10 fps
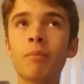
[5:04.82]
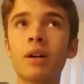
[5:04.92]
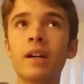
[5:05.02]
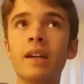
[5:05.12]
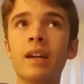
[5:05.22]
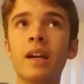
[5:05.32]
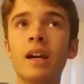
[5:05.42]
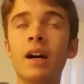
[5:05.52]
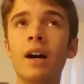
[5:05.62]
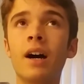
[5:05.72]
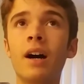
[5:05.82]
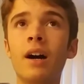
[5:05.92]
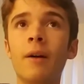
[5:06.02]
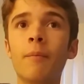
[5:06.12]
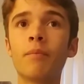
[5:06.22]
but
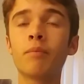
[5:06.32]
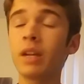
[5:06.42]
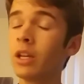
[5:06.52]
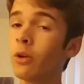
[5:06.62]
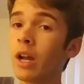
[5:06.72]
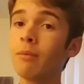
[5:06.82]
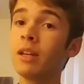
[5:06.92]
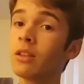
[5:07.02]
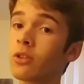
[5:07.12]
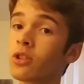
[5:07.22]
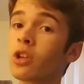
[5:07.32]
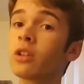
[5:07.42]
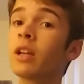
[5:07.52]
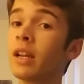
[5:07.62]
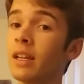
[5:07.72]
um, like, you know what I mean, there's
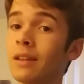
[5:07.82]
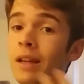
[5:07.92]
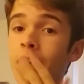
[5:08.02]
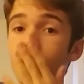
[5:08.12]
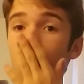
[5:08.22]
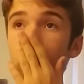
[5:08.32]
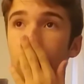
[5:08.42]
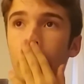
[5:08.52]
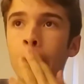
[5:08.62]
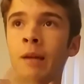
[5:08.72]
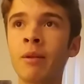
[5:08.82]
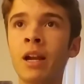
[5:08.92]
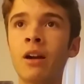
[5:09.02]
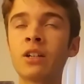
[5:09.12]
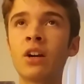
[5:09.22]
there, like a Guardian type of
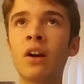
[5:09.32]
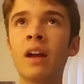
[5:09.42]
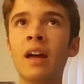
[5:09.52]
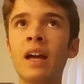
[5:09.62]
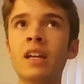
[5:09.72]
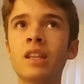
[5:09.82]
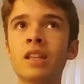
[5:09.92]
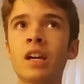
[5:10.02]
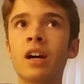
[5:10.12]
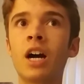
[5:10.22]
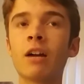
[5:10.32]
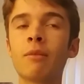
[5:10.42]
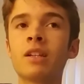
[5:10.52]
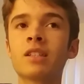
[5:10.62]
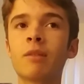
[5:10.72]
character. And I think that
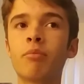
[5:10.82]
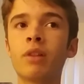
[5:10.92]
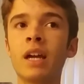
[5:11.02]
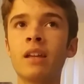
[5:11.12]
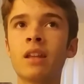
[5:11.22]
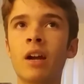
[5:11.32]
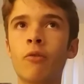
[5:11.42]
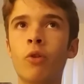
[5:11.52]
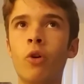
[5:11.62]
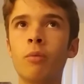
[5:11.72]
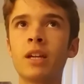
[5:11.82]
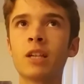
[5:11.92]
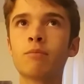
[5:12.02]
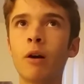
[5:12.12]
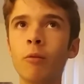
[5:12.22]
Cogman is going to play that role,
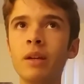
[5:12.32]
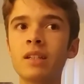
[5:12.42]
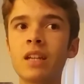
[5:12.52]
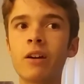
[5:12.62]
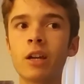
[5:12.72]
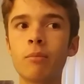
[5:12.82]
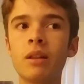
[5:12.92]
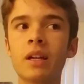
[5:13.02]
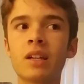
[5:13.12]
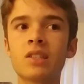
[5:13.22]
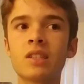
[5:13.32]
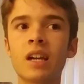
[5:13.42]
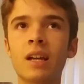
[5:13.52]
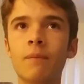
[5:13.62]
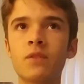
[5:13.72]
because Bumblebee is now going to be like a
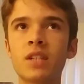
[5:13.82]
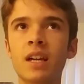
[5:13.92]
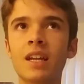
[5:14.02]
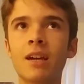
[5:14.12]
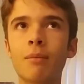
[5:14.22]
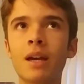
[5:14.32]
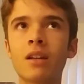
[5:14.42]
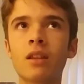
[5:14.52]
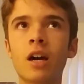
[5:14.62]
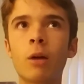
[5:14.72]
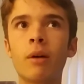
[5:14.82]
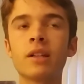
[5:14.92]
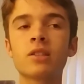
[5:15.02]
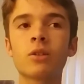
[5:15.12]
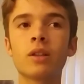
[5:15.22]
sec second in command of the
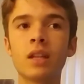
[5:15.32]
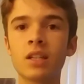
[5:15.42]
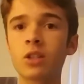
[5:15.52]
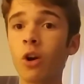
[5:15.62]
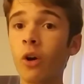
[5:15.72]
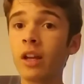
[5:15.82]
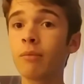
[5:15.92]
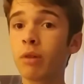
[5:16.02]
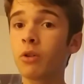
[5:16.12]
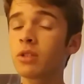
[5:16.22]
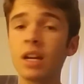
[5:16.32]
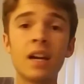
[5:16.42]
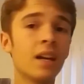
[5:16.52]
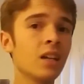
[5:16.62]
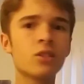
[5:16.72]
Autobots. So I think his Guardian post
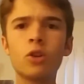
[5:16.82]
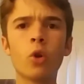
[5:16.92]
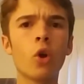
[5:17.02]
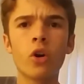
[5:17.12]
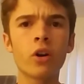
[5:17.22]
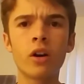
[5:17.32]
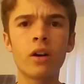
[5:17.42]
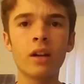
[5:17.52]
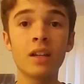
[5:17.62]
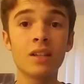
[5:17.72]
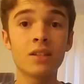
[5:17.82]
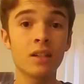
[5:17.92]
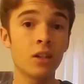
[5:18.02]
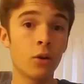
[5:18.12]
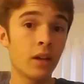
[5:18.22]
is no longer his,
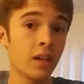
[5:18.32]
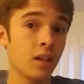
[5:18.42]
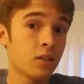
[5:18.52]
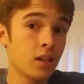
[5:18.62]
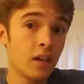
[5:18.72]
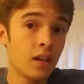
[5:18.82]
you know, like his